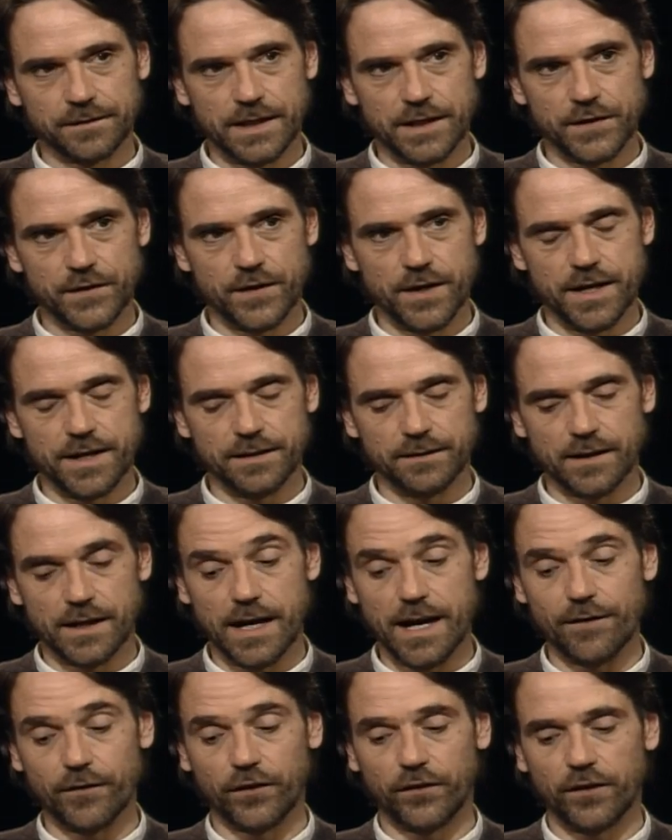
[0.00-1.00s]
That's right. I
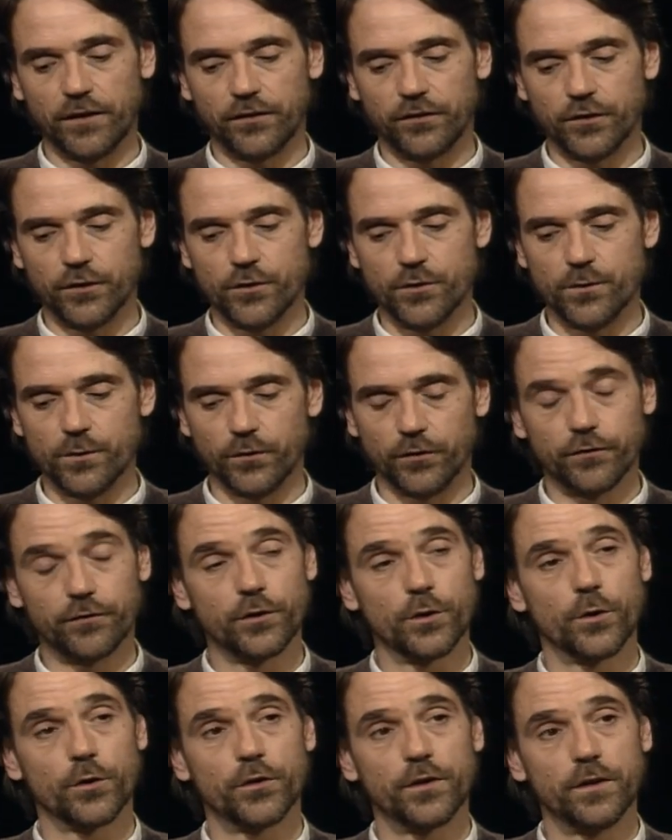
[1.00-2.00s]
have a sister who was a
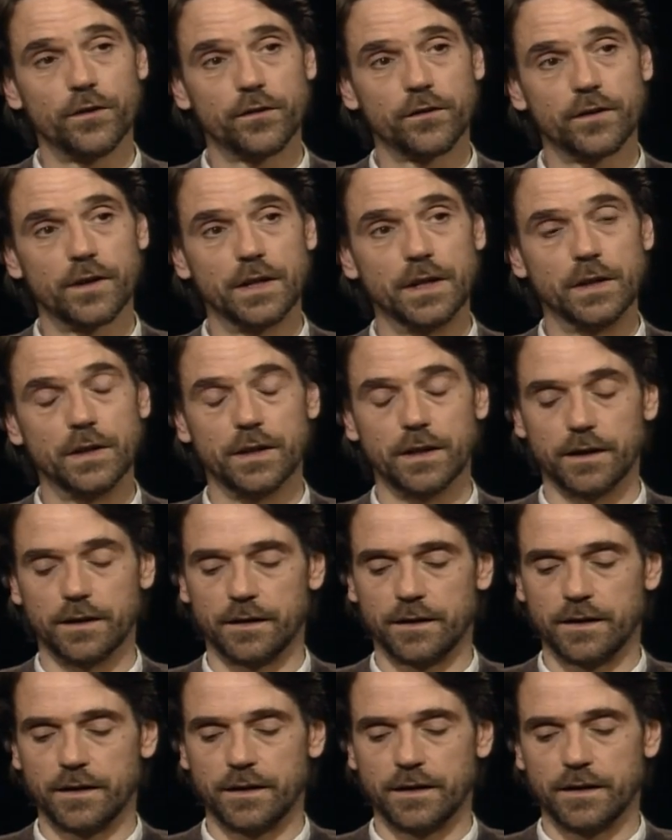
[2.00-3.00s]
flautist,
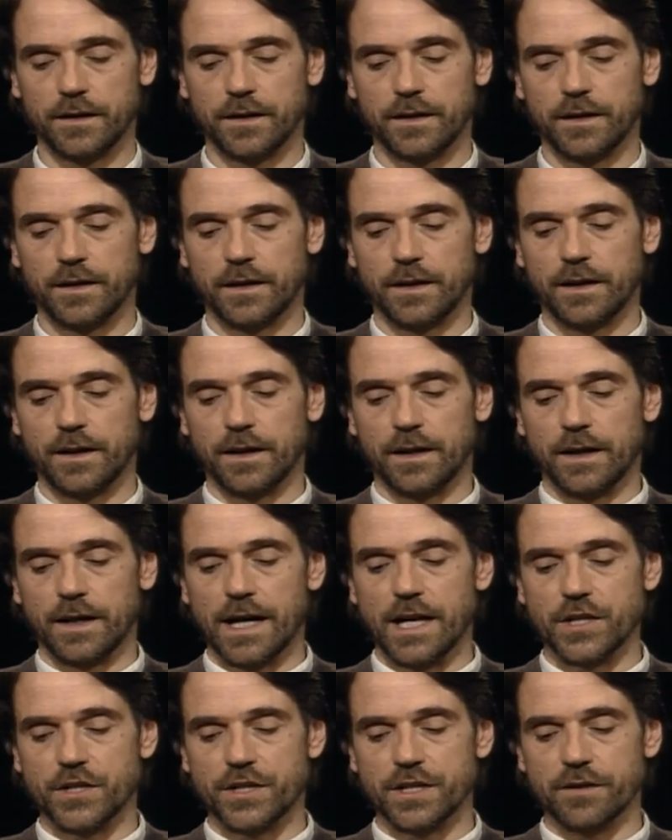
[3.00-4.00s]

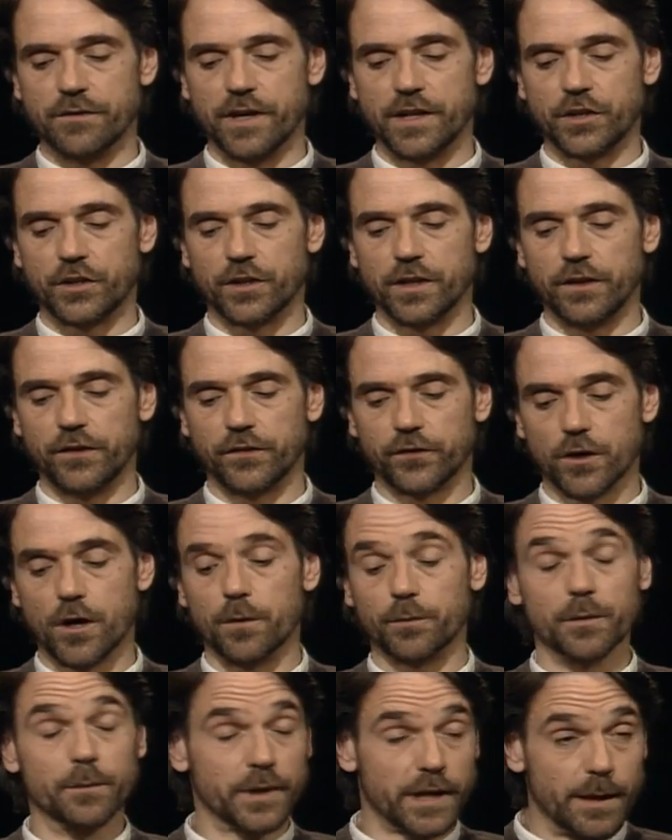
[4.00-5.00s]
and she eventually stopped
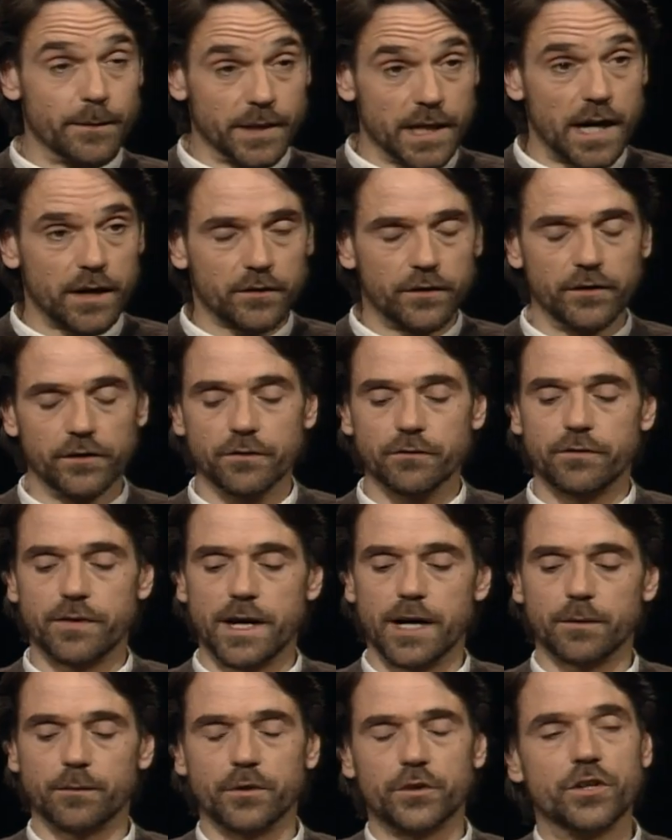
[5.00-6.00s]
and became an actress, in
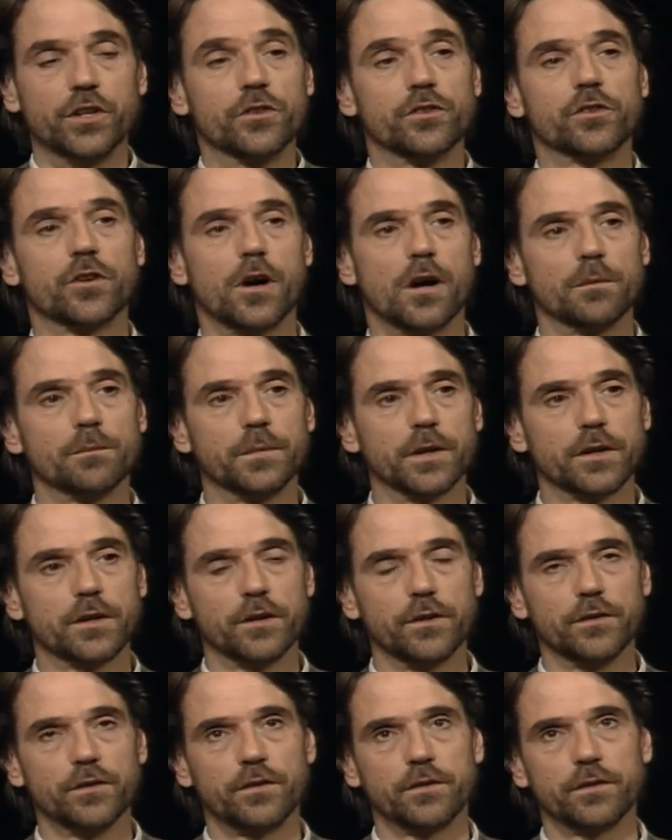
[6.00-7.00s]
fact, but she stopped
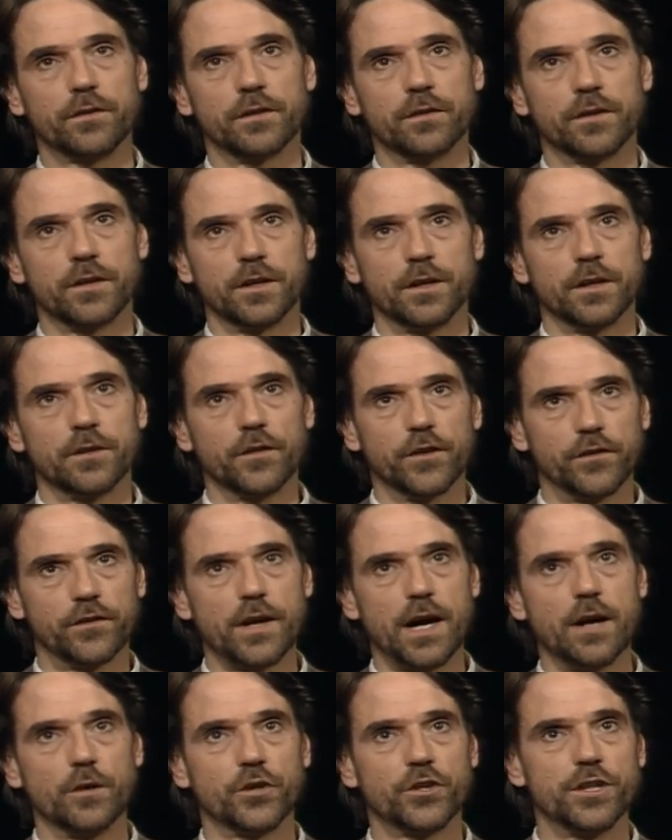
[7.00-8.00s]
because the
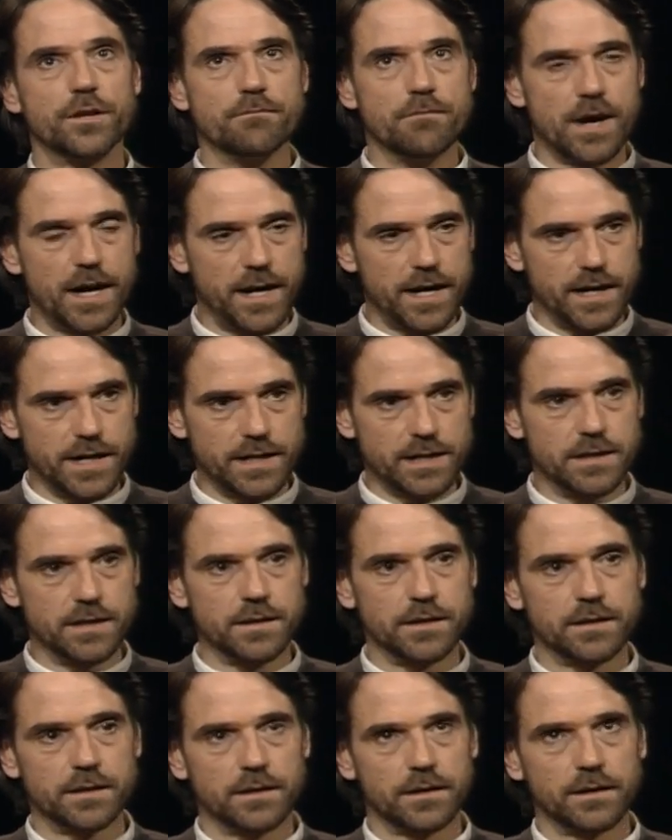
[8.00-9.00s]
sound she made
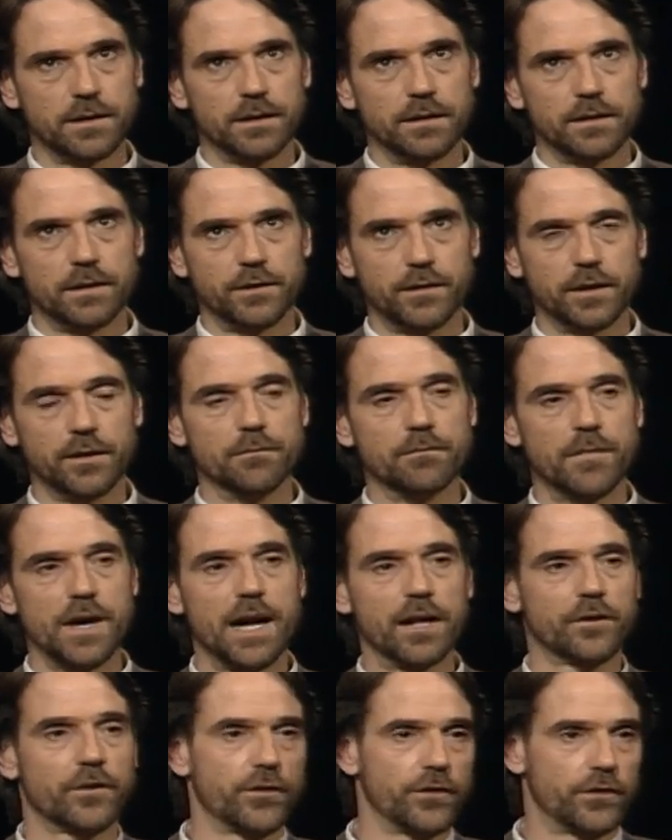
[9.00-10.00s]
didn't
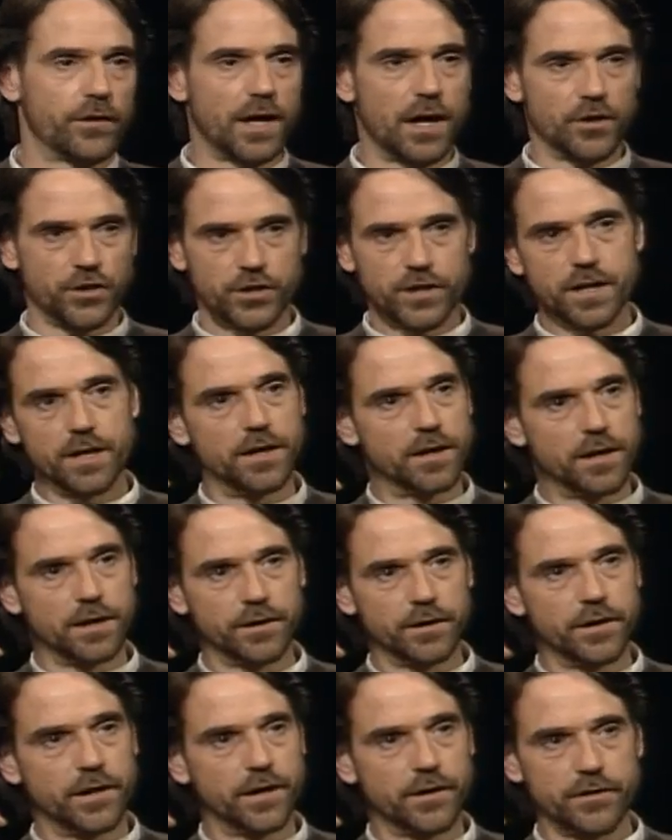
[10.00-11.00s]
match the sound she heard
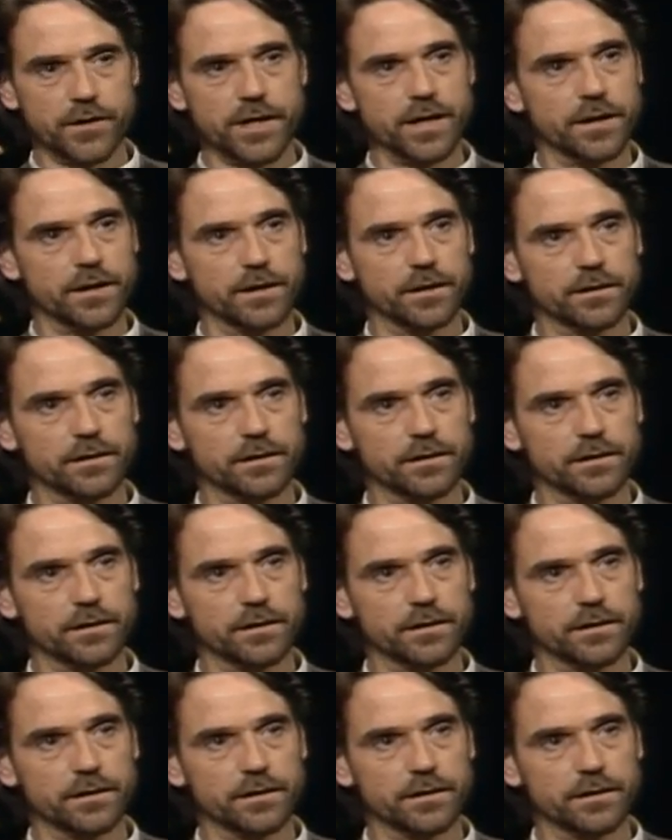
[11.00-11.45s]
in her ear.